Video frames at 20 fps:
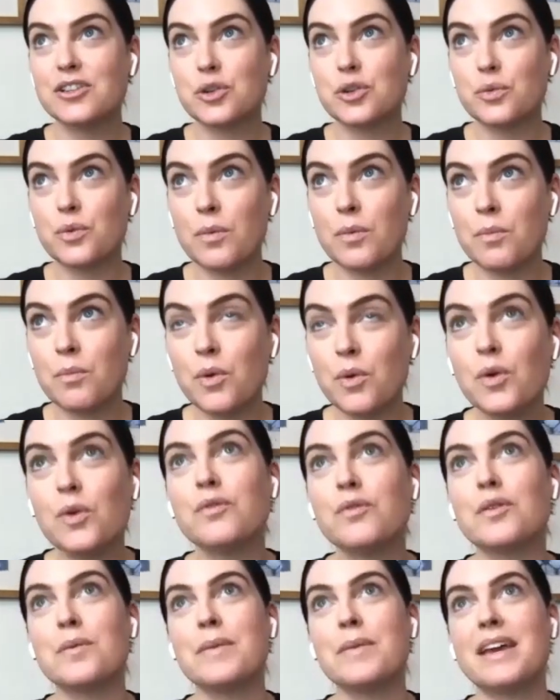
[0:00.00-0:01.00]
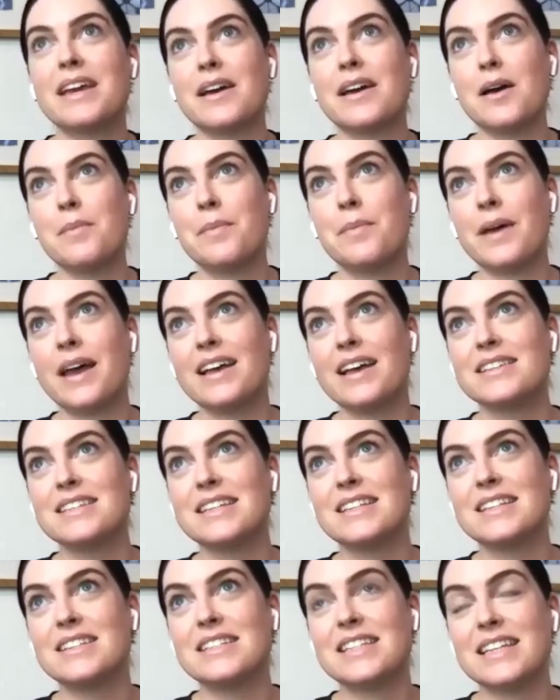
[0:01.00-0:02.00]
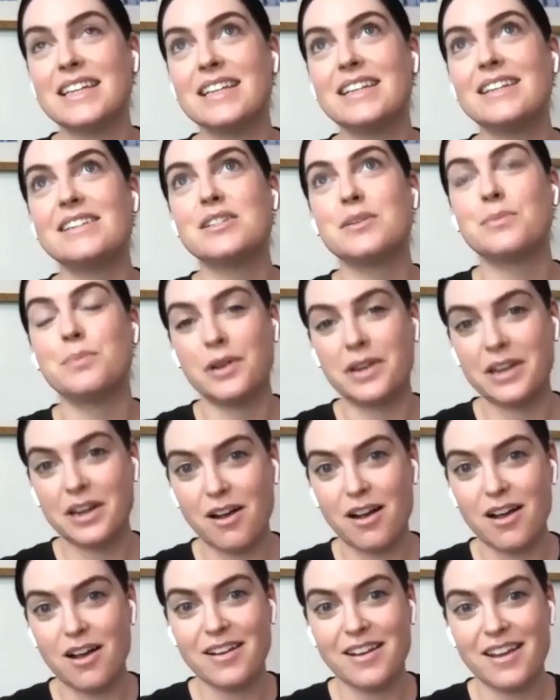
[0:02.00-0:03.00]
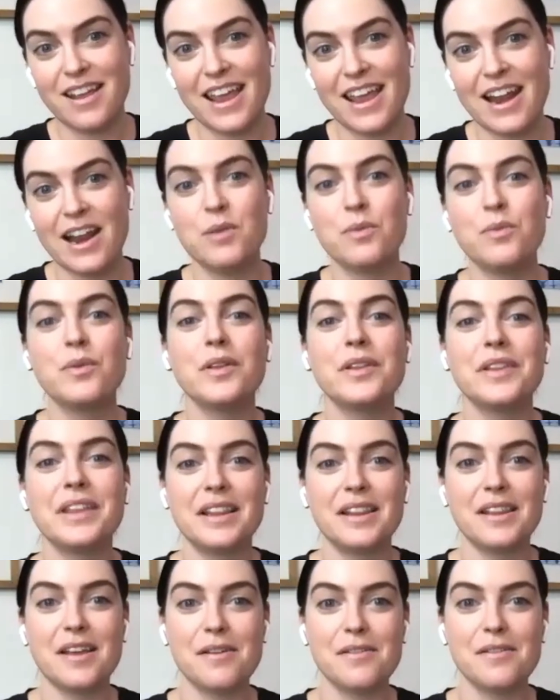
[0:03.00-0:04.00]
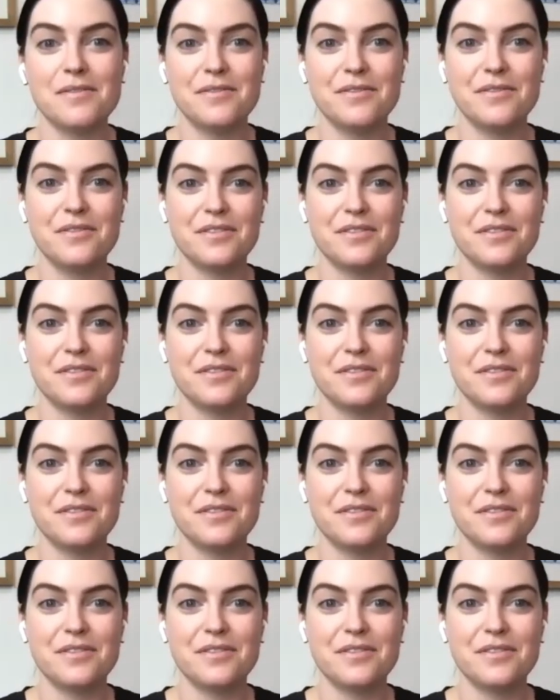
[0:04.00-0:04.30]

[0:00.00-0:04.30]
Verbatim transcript: to remove their makeup as it did to put it on. And I really love